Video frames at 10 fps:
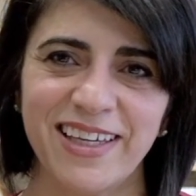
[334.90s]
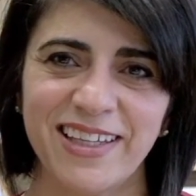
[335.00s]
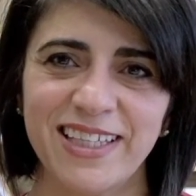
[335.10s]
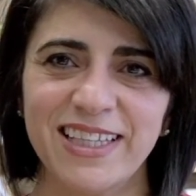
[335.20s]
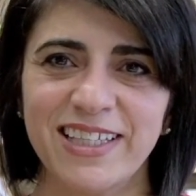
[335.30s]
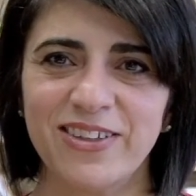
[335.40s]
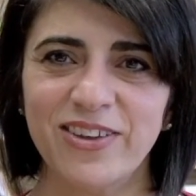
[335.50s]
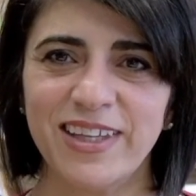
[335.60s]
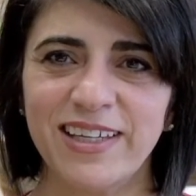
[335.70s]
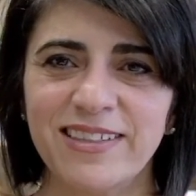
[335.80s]
in the little
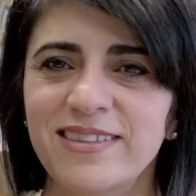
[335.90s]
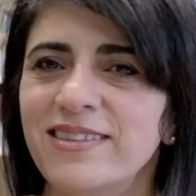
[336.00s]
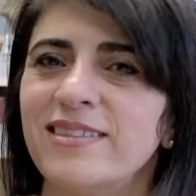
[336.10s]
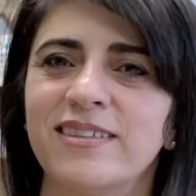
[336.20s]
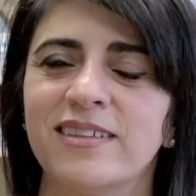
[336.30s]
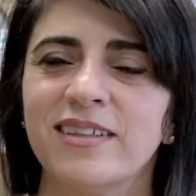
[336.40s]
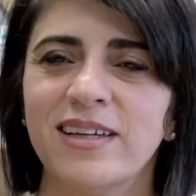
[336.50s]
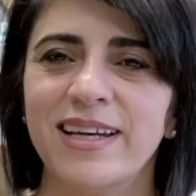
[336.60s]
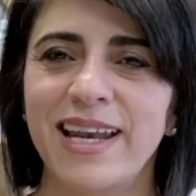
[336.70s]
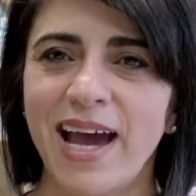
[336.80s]
things?
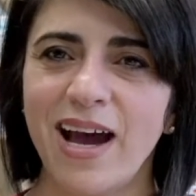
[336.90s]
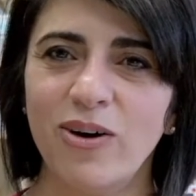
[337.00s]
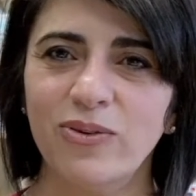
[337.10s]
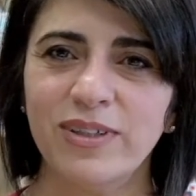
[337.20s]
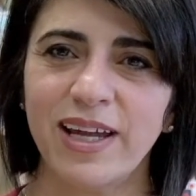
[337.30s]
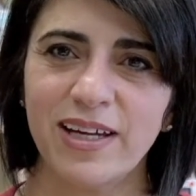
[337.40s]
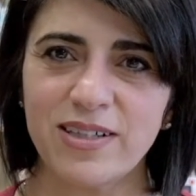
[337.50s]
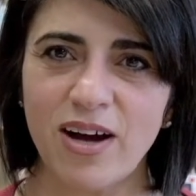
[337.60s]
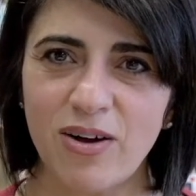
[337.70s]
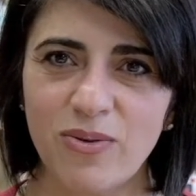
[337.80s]
now
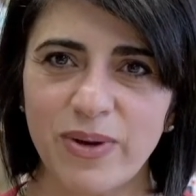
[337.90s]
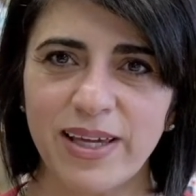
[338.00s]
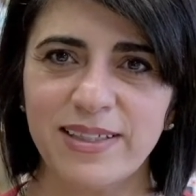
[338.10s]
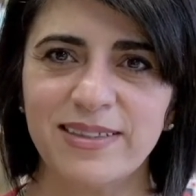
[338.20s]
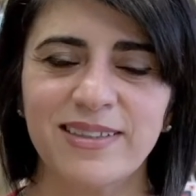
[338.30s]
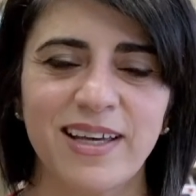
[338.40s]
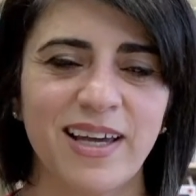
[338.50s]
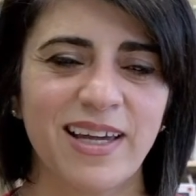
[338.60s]
and always.